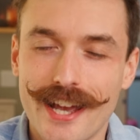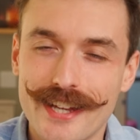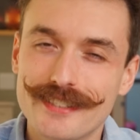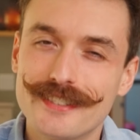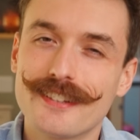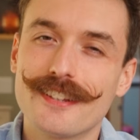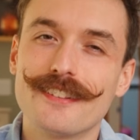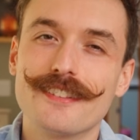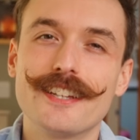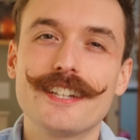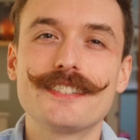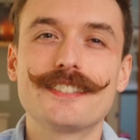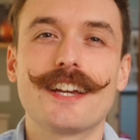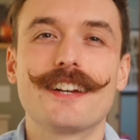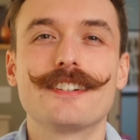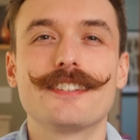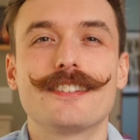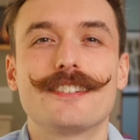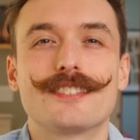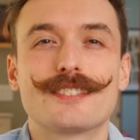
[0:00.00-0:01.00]
Head to the link
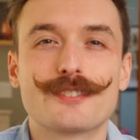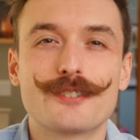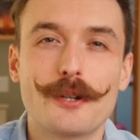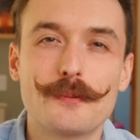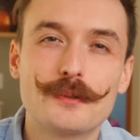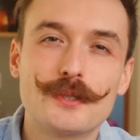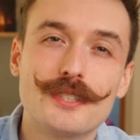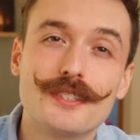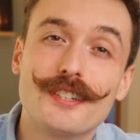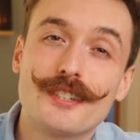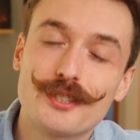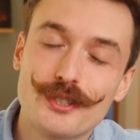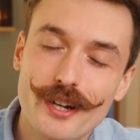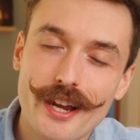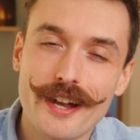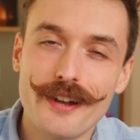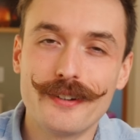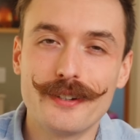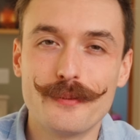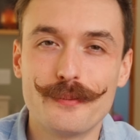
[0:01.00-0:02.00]
down in the description to
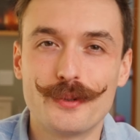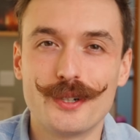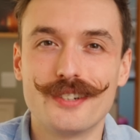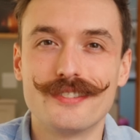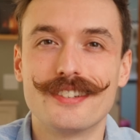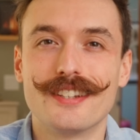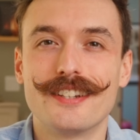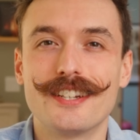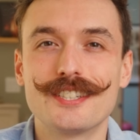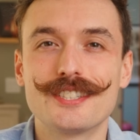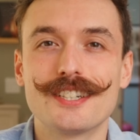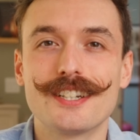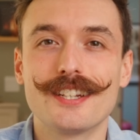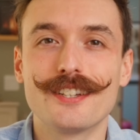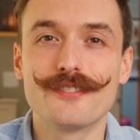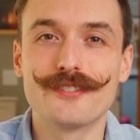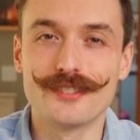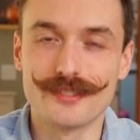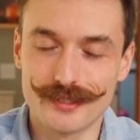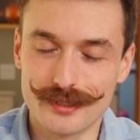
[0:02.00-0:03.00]
try out Improved
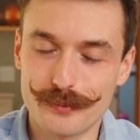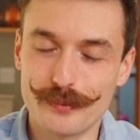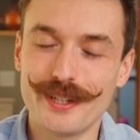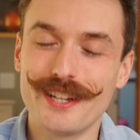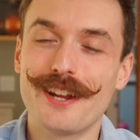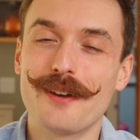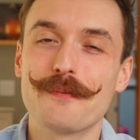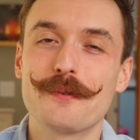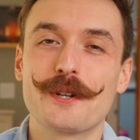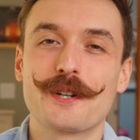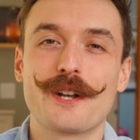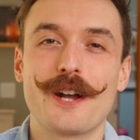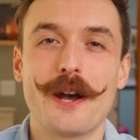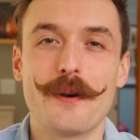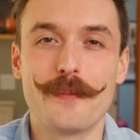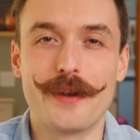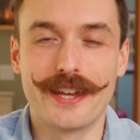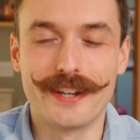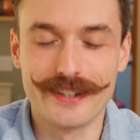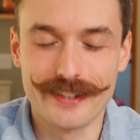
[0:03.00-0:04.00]
Initiative and speed up your
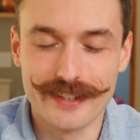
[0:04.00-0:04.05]
combat